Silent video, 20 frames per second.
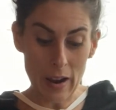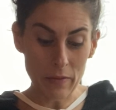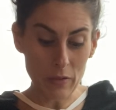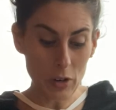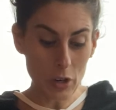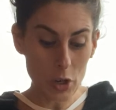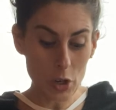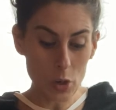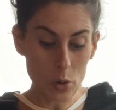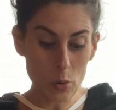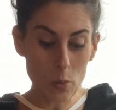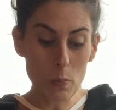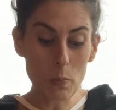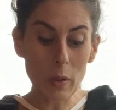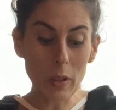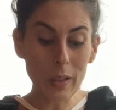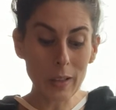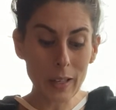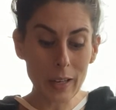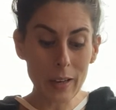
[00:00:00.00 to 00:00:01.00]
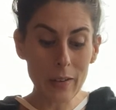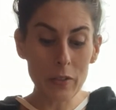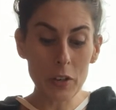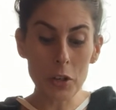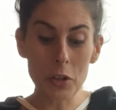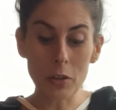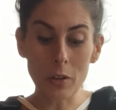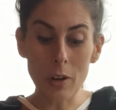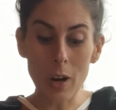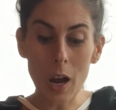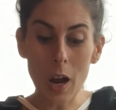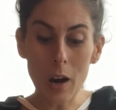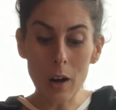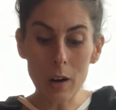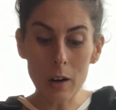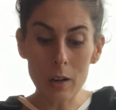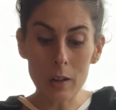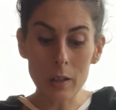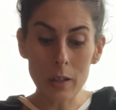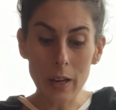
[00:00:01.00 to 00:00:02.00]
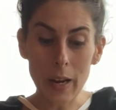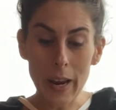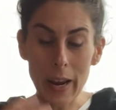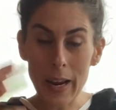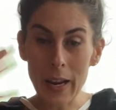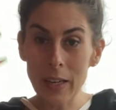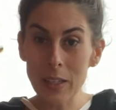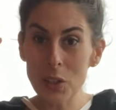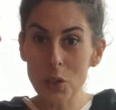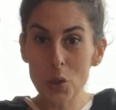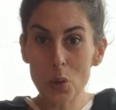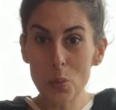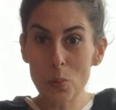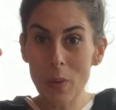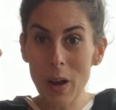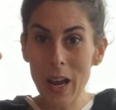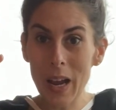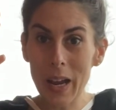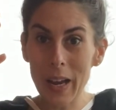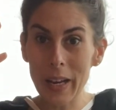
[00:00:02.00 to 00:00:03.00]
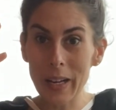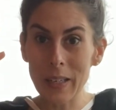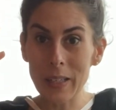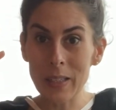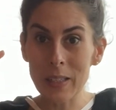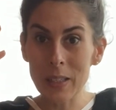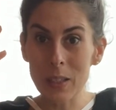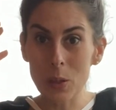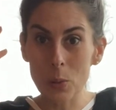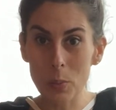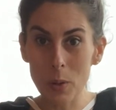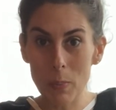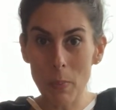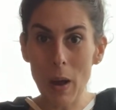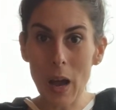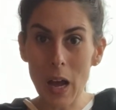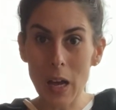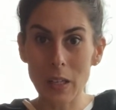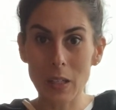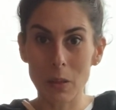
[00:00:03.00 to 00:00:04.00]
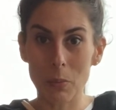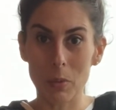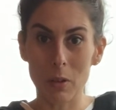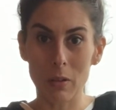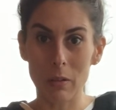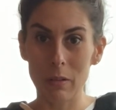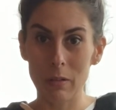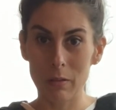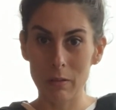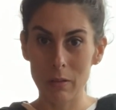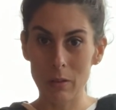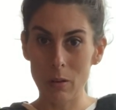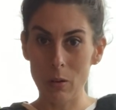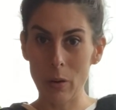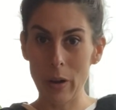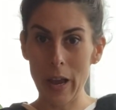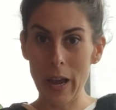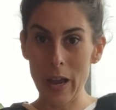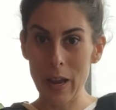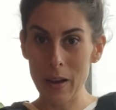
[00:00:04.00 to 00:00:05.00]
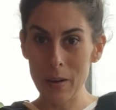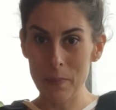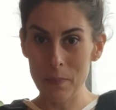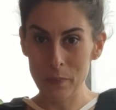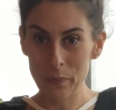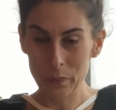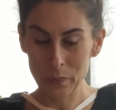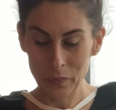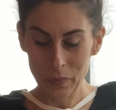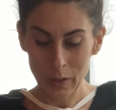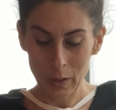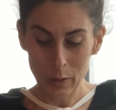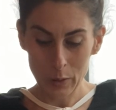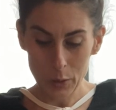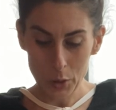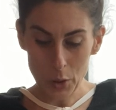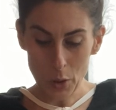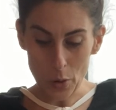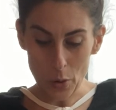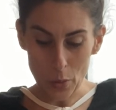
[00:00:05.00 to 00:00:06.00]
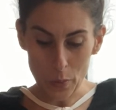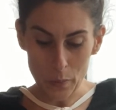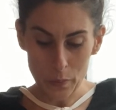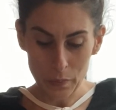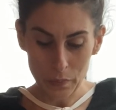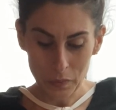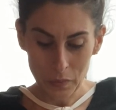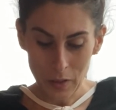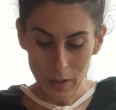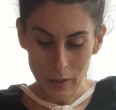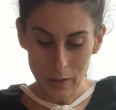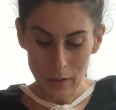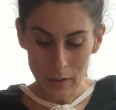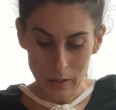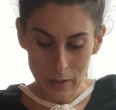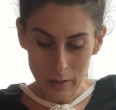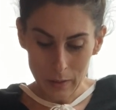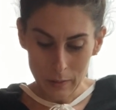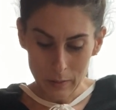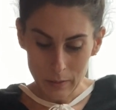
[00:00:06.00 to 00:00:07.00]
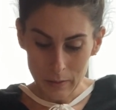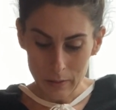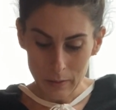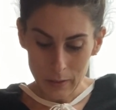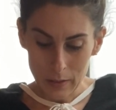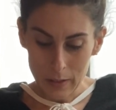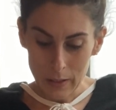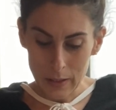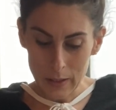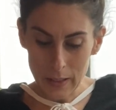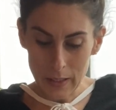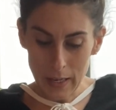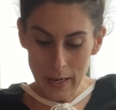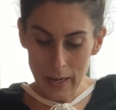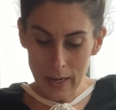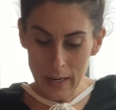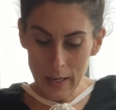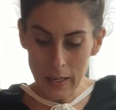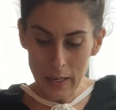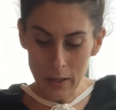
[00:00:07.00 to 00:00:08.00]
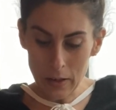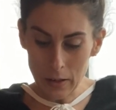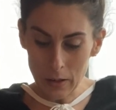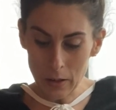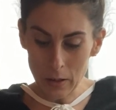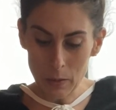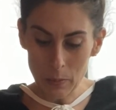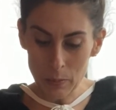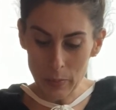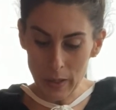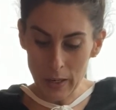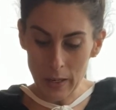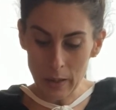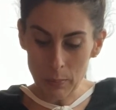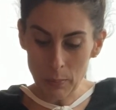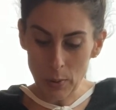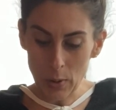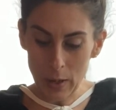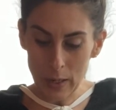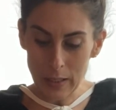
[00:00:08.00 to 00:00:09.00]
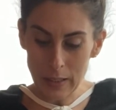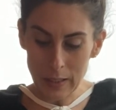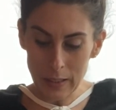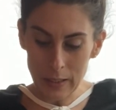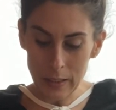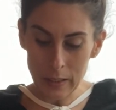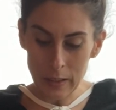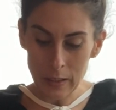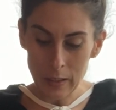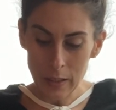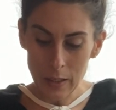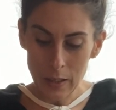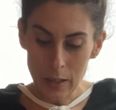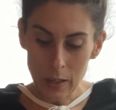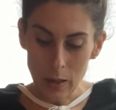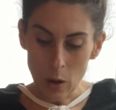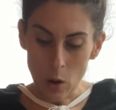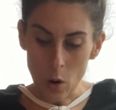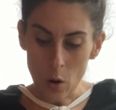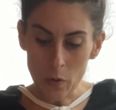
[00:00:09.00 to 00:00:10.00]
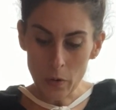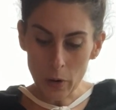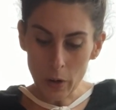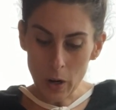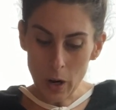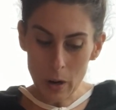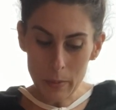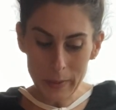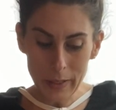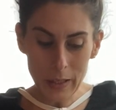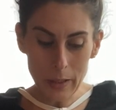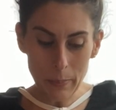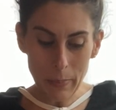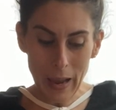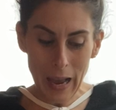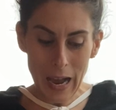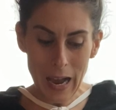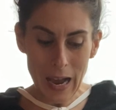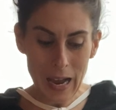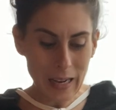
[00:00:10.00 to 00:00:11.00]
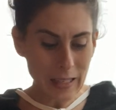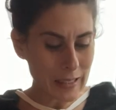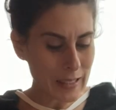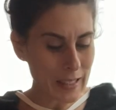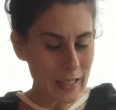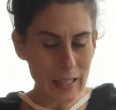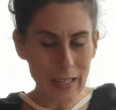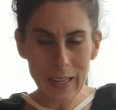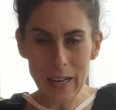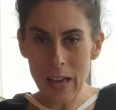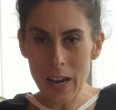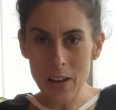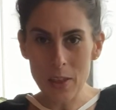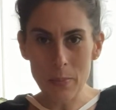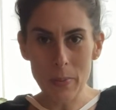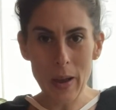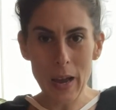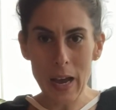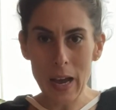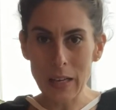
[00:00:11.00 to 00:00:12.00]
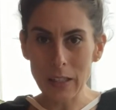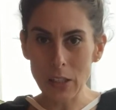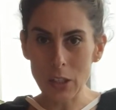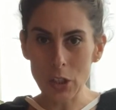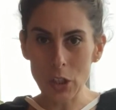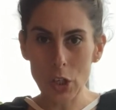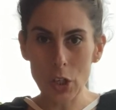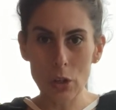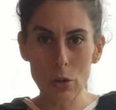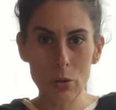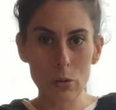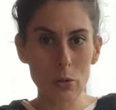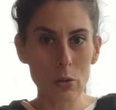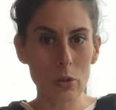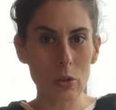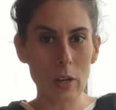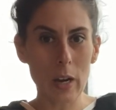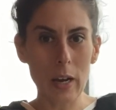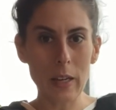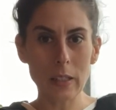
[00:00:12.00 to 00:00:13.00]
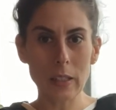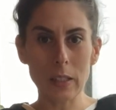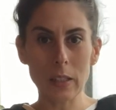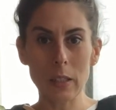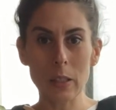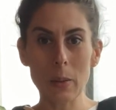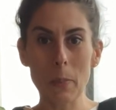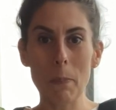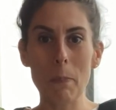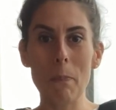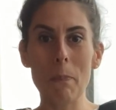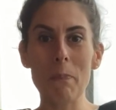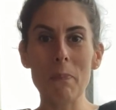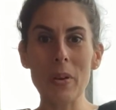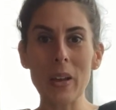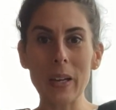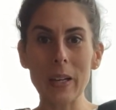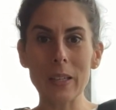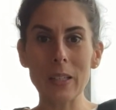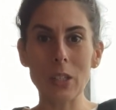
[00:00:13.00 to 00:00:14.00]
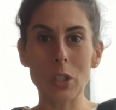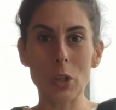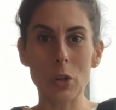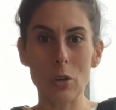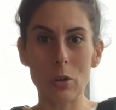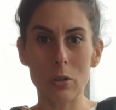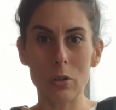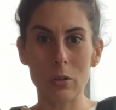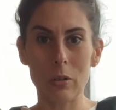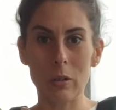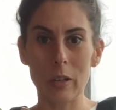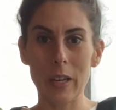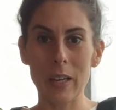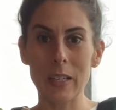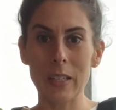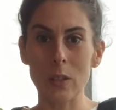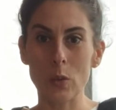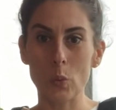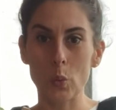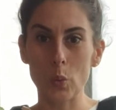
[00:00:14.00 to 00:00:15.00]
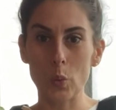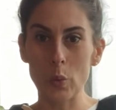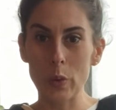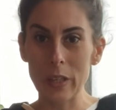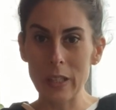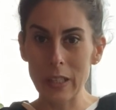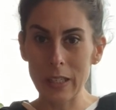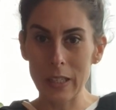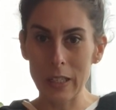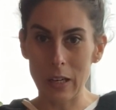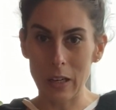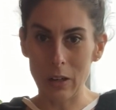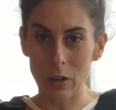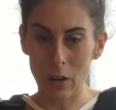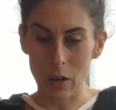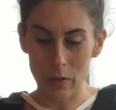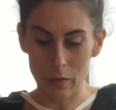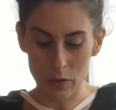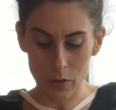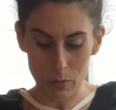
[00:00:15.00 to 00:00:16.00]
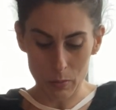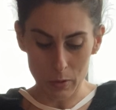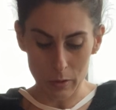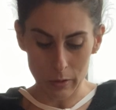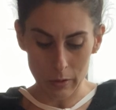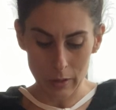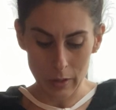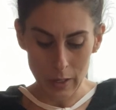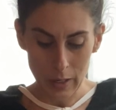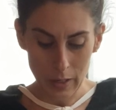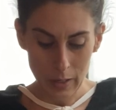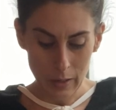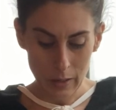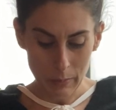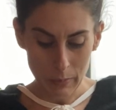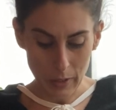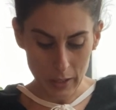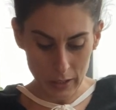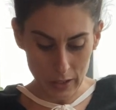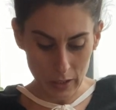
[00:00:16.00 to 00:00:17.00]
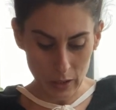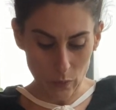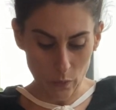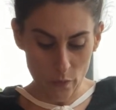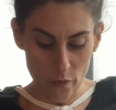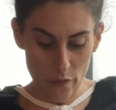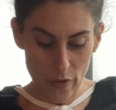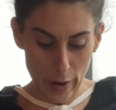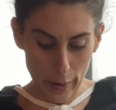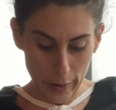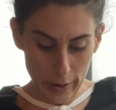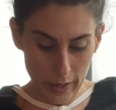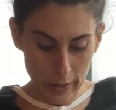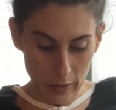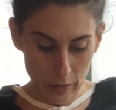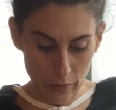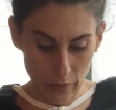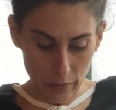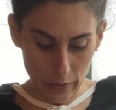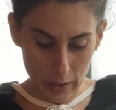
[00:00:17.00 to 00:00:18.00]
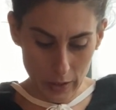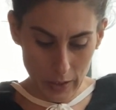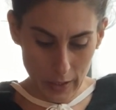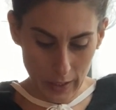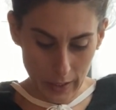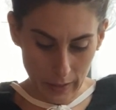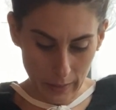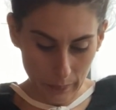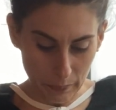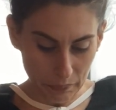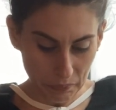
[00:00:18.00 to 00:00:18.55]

you believe in your heart and in your mind to be possible. Okay? So, staying here, being present, overcoming the past, getting out of the past is huge, you guys. That's the biggest hurdle, and it's really uncomfortable because it's very confronting.